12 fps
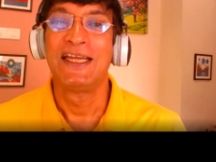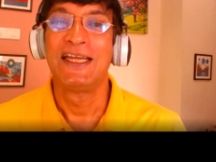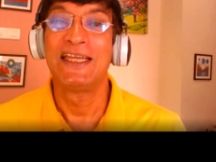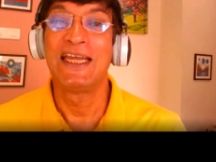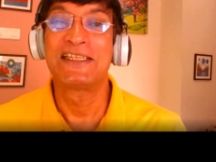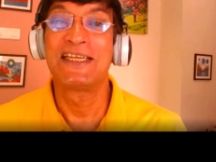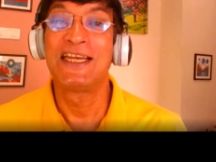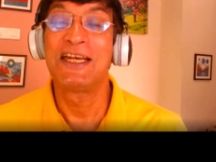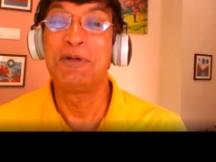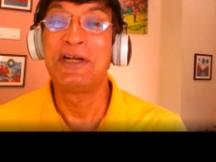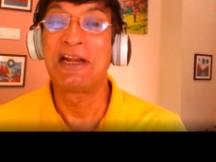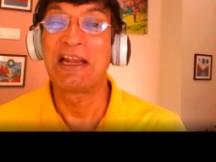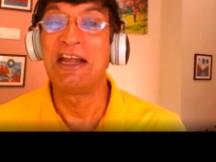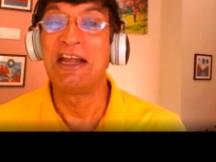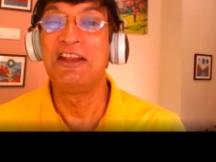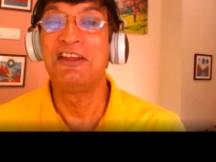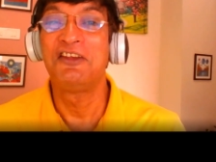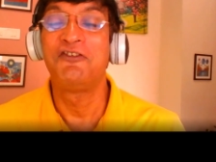gets a little bit red in
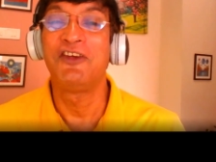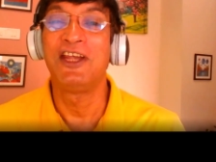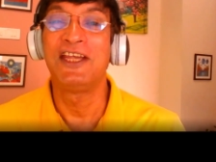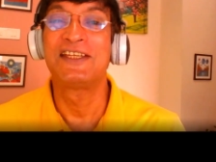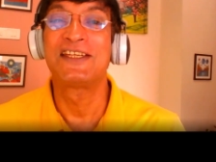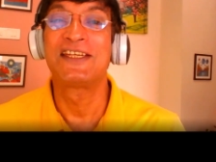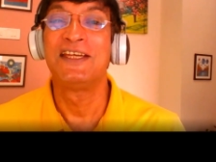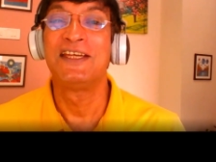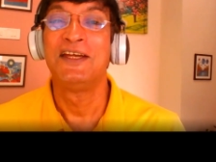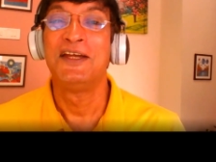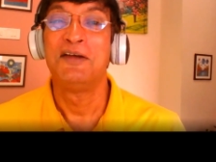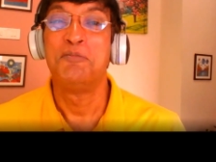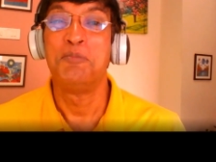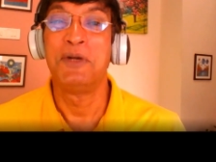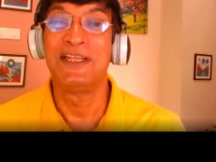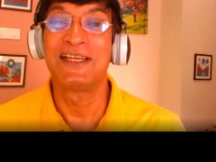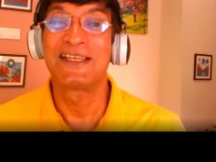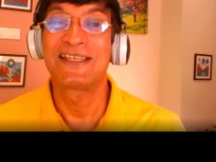his face.
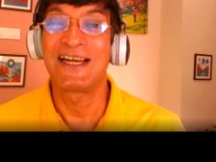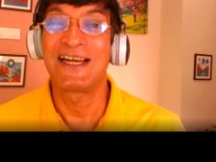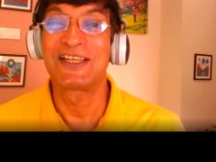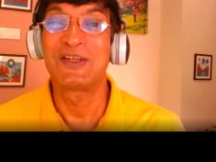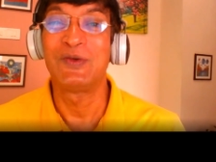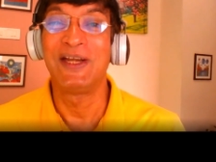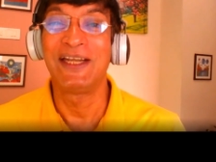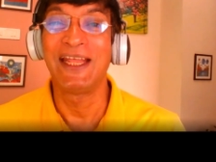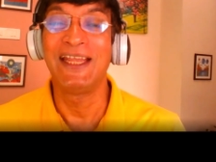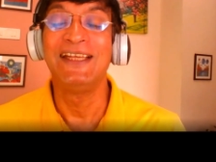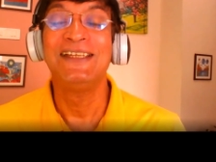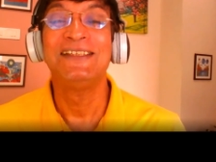Mother starts sweating.